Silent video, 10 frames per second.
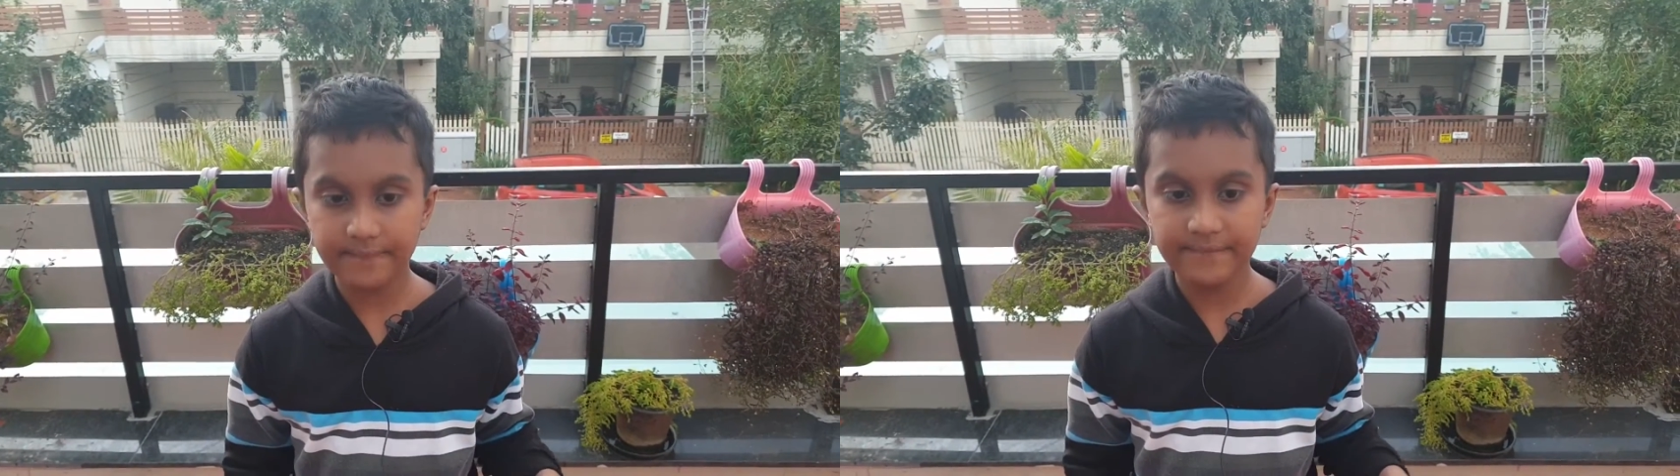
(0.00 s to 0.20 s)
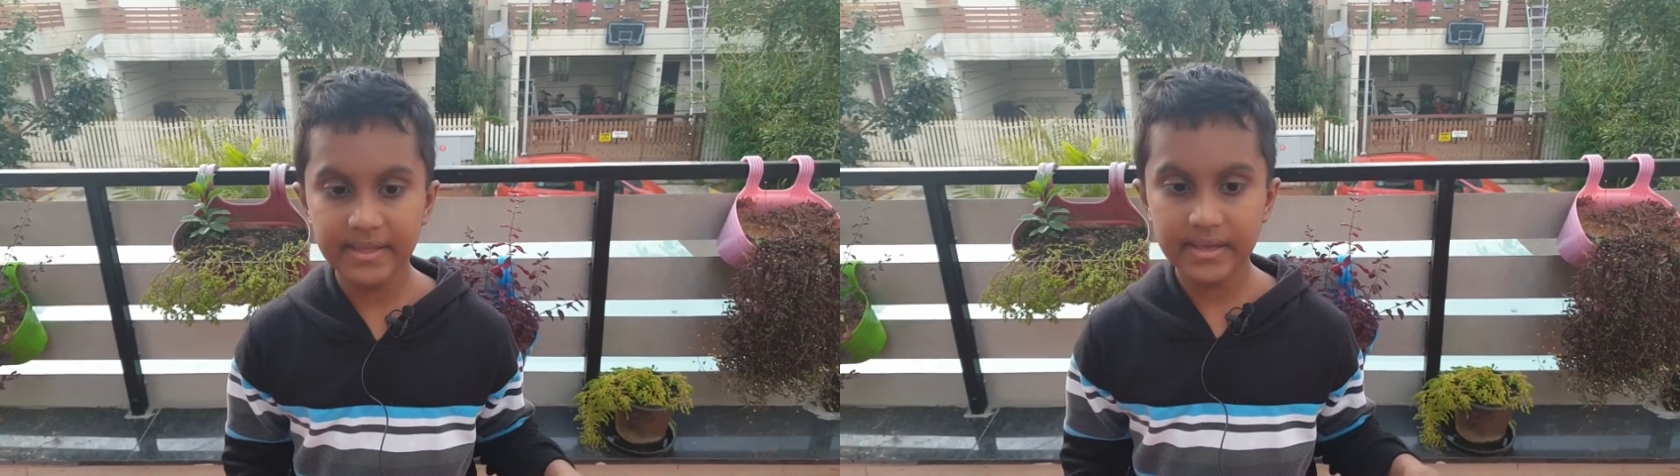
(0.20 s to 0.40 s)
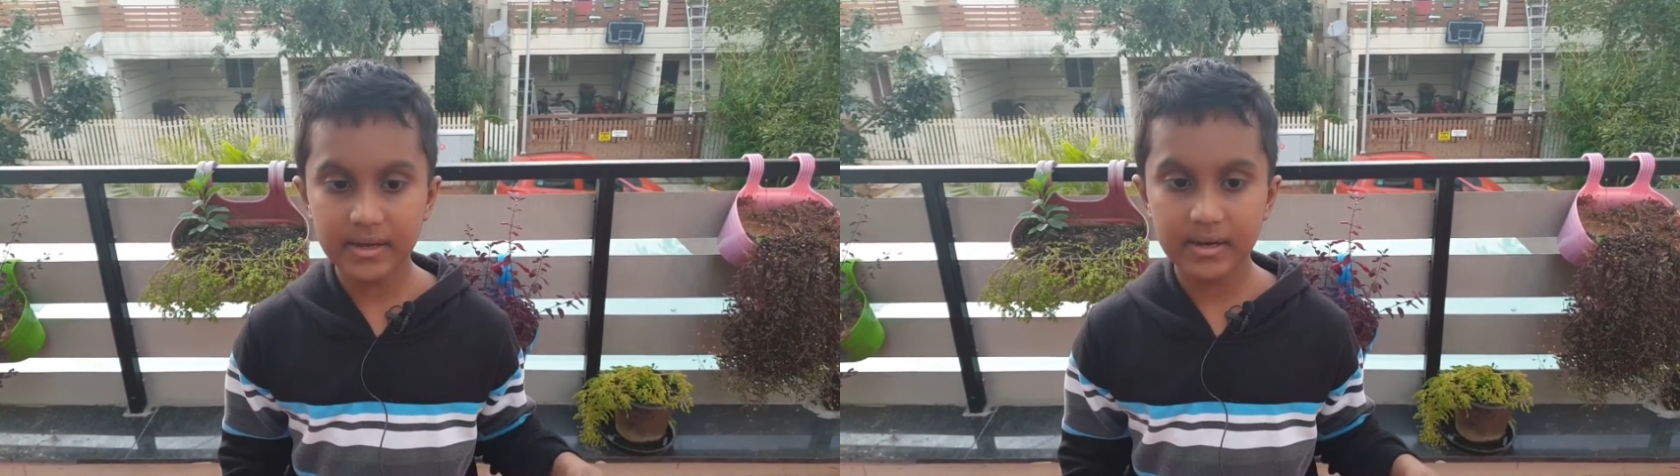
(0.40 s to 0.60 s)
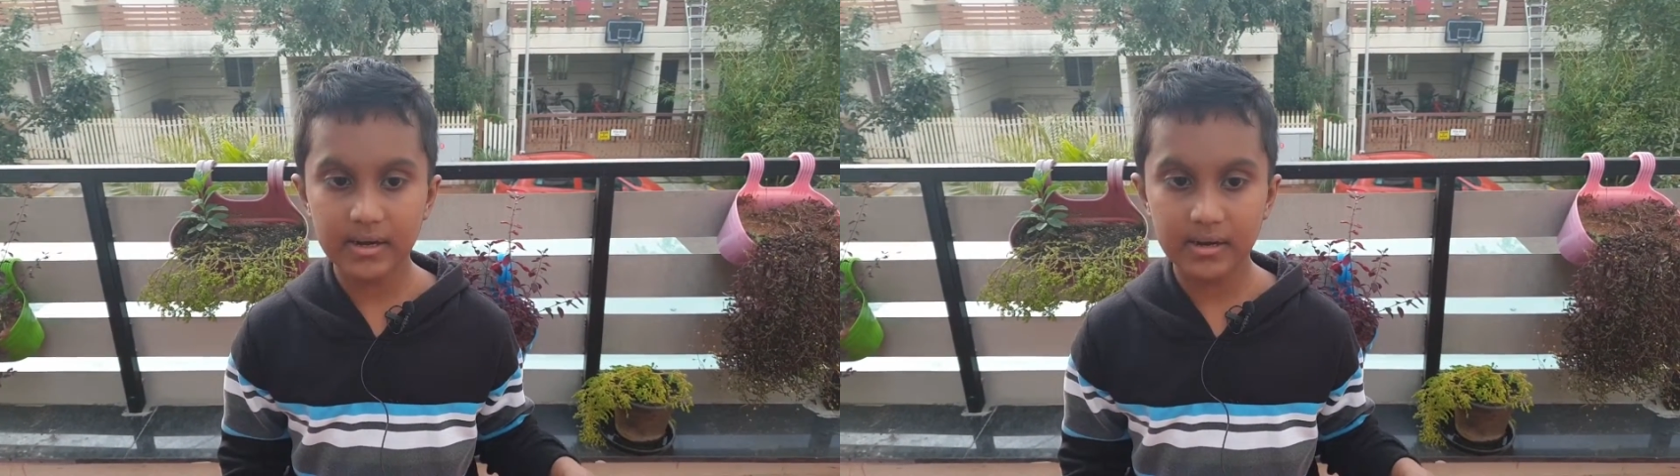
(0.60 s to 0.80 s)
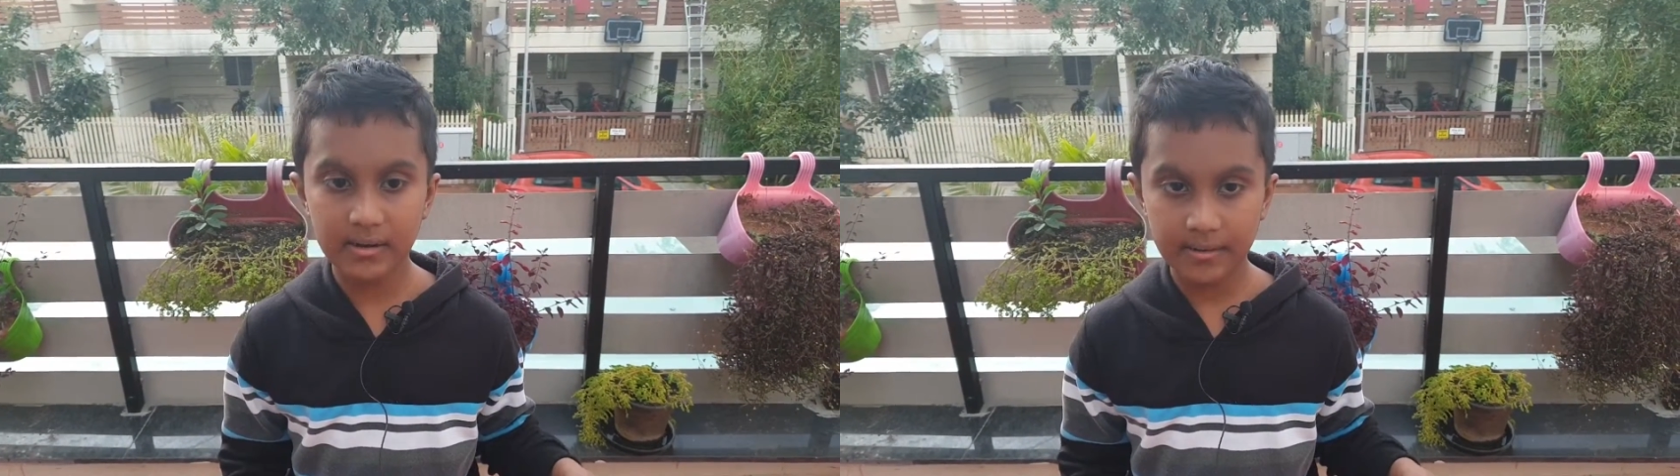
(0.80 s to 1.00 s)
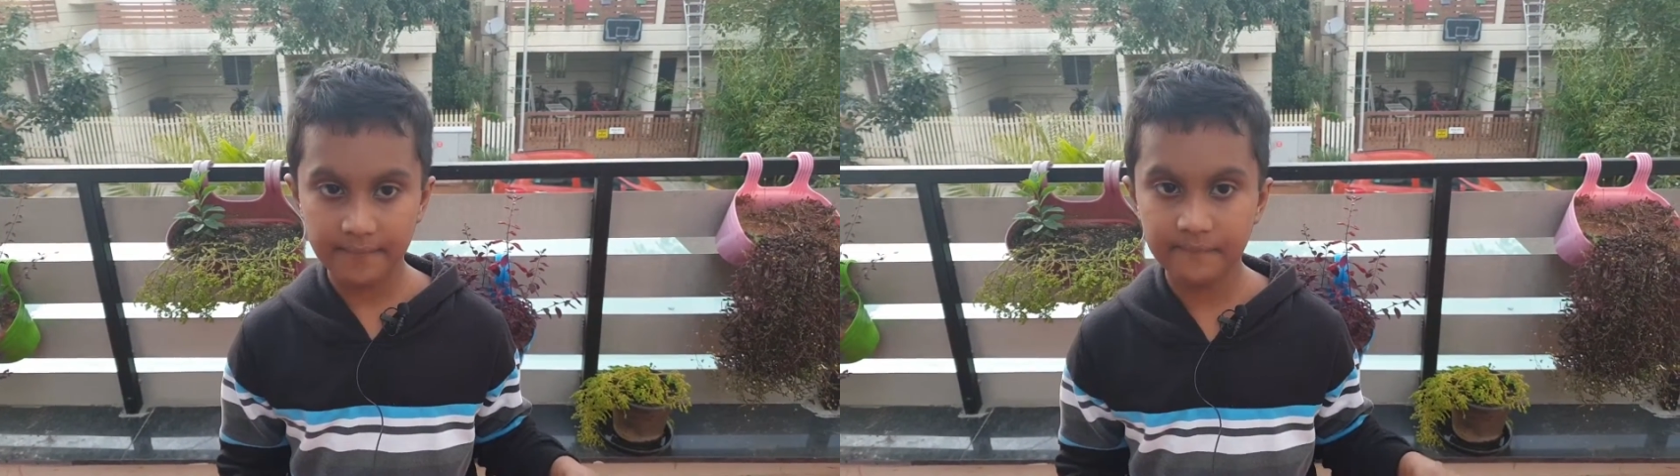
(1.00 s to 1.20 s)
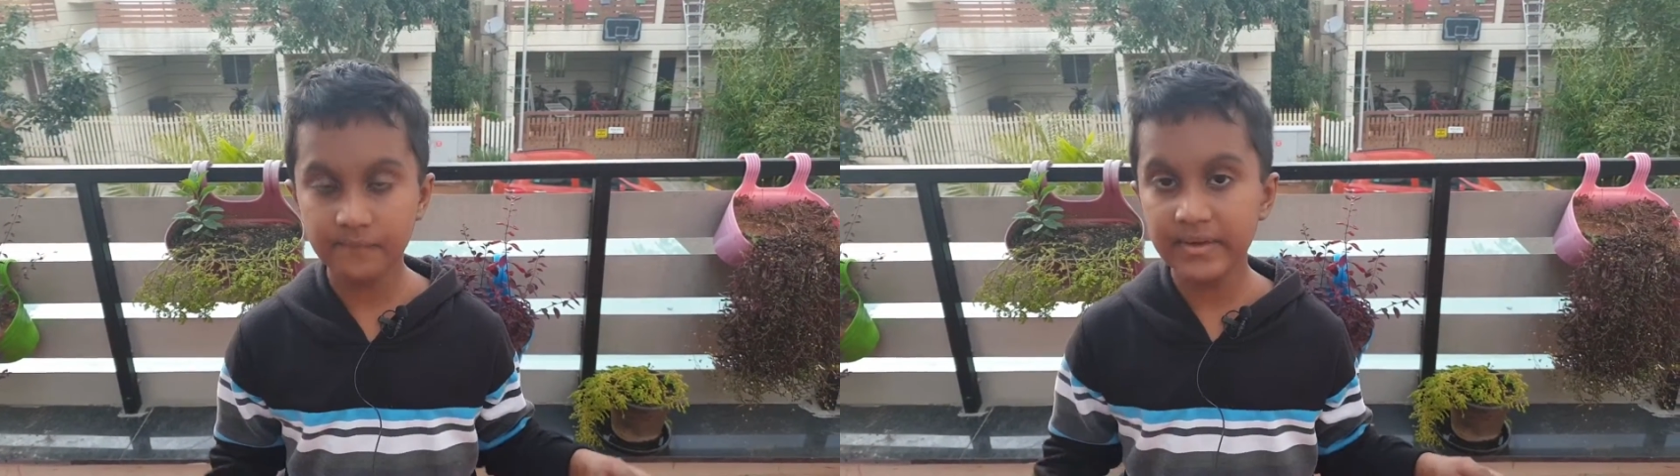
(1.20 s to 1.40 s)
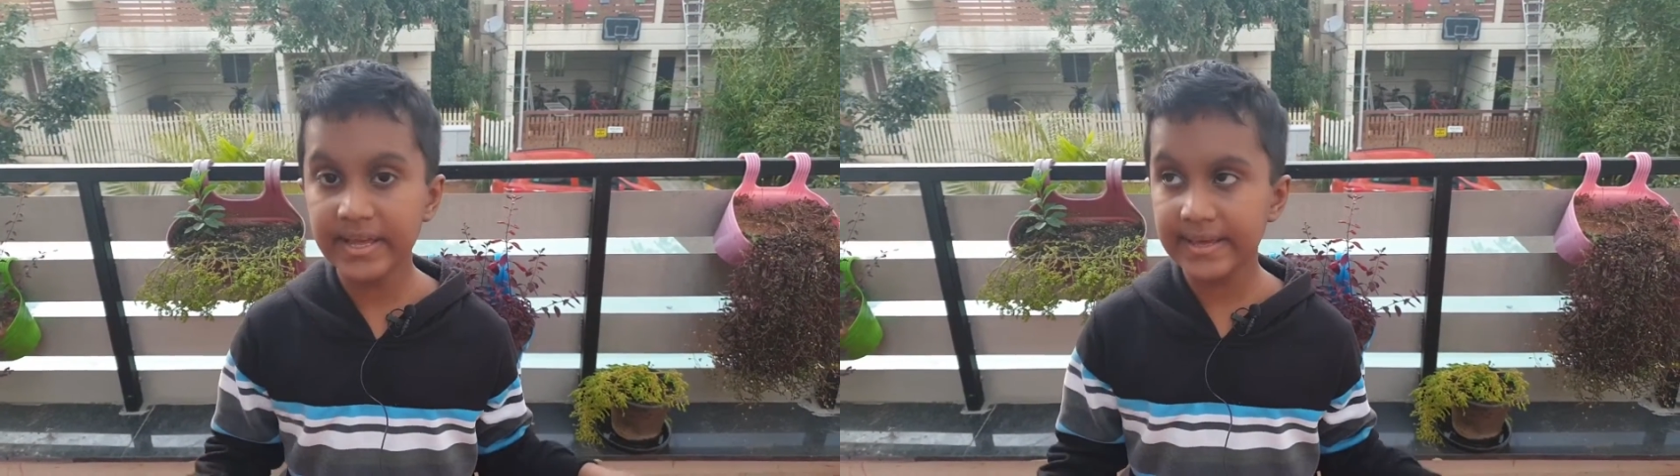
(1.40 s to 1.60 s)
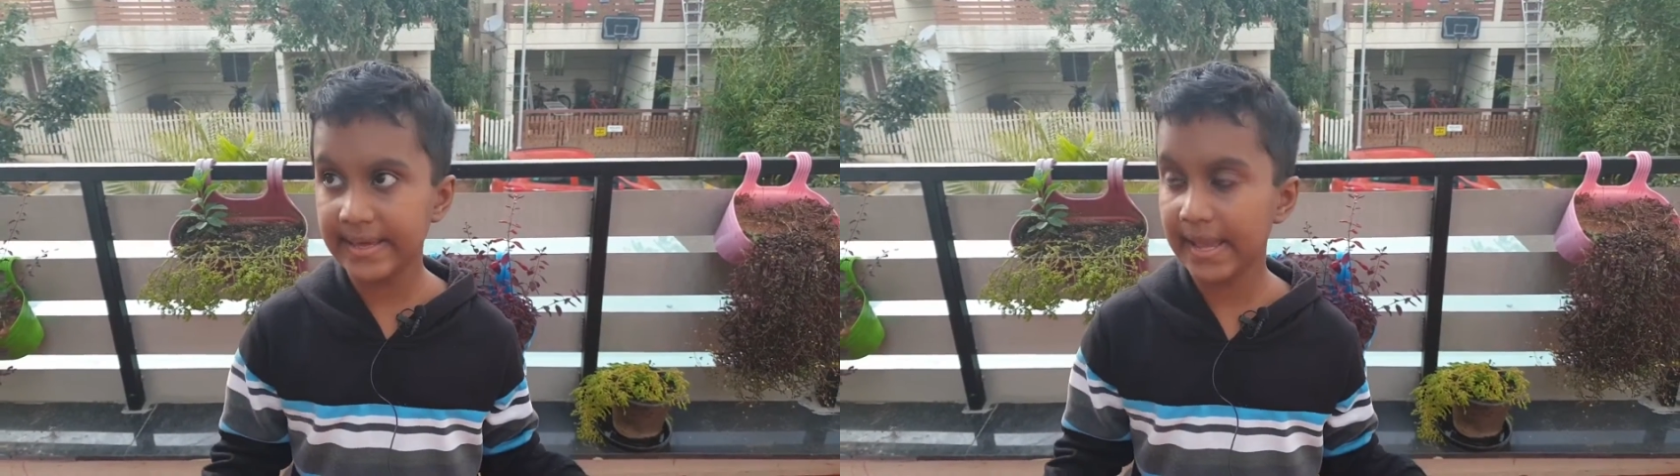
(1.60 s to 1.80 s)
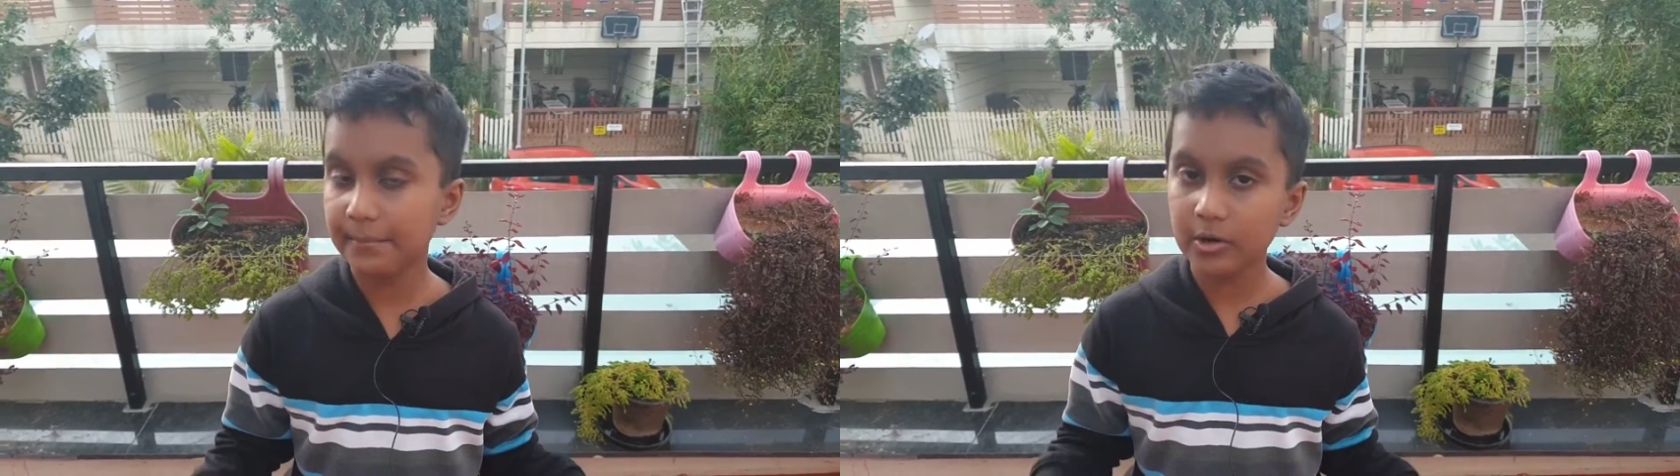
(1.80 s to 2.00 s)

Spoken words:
we came